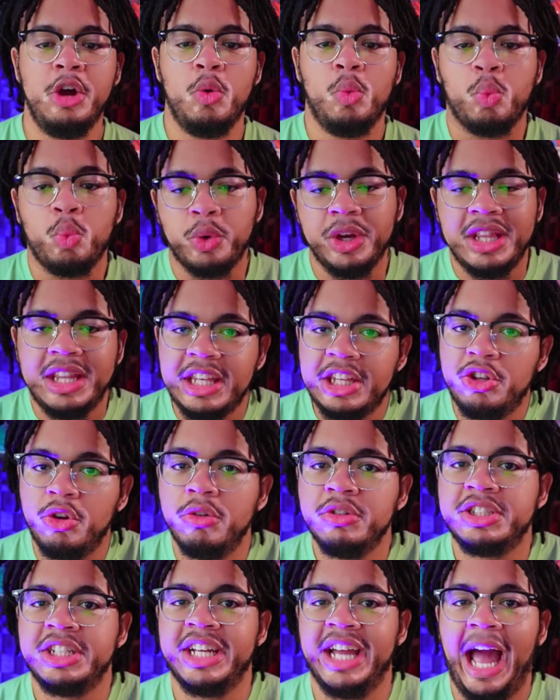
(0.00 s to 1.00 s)
really
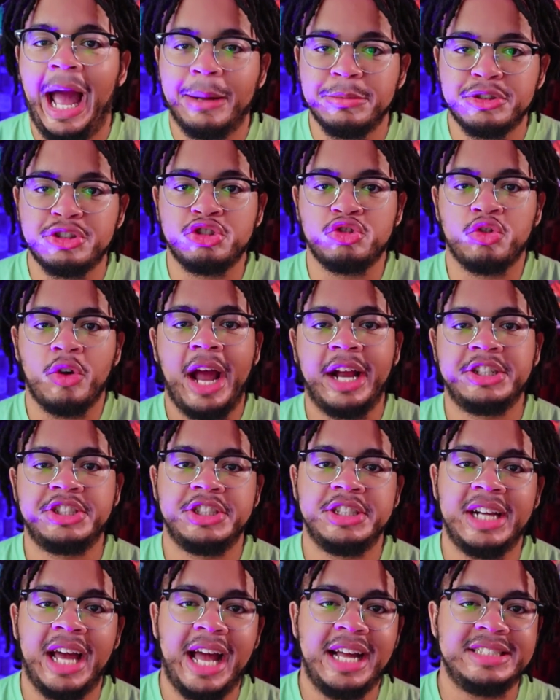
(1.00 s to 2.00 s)
using
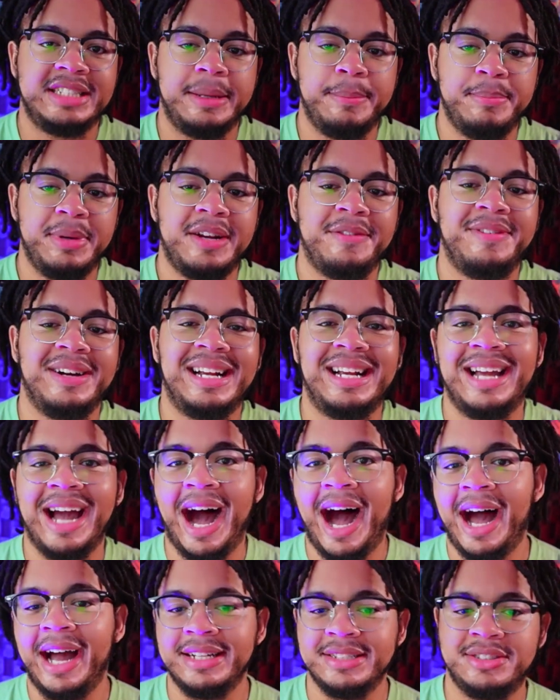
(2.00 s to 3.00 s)
abstraction as a bit of a
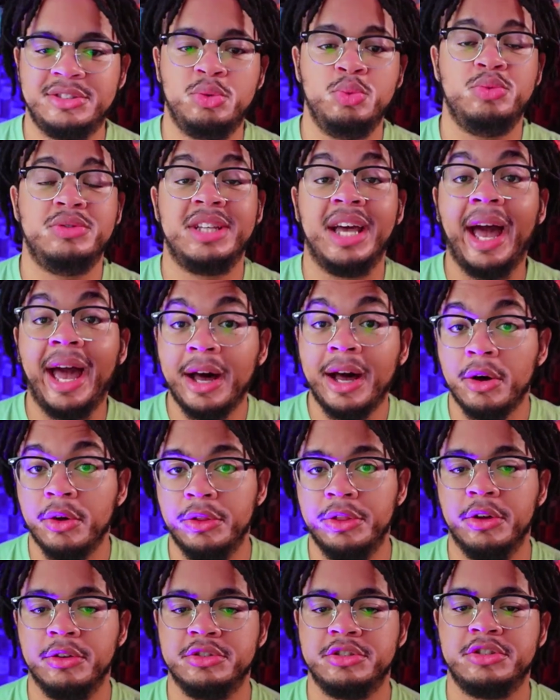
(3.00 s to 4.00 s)
guise to tell
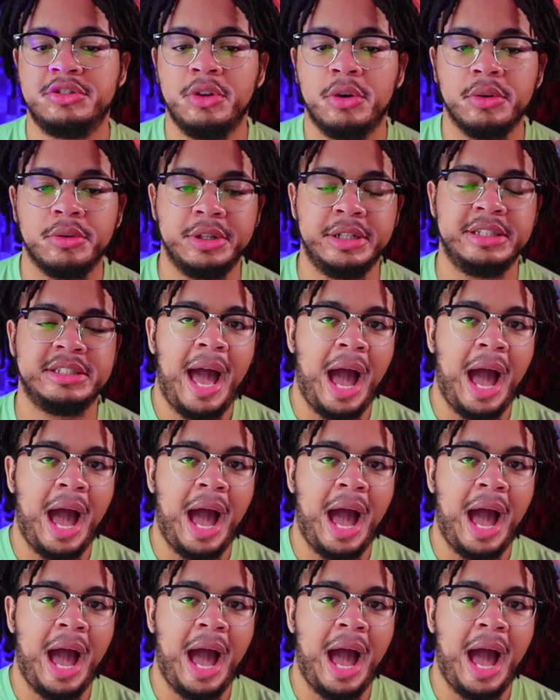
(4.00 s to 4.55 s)
those stories.